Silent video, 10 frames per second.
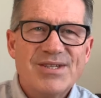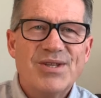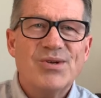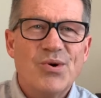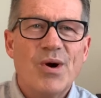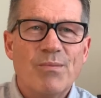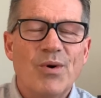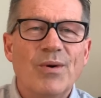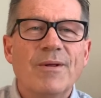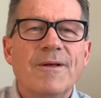the
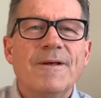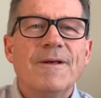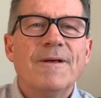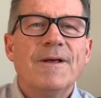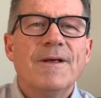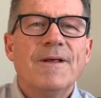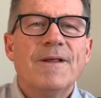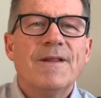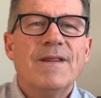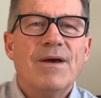normal
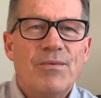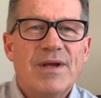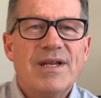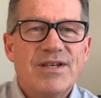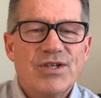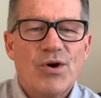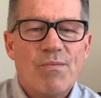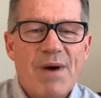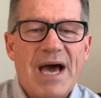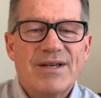that we need to go
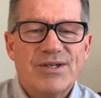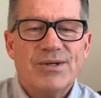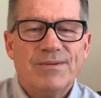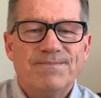back to.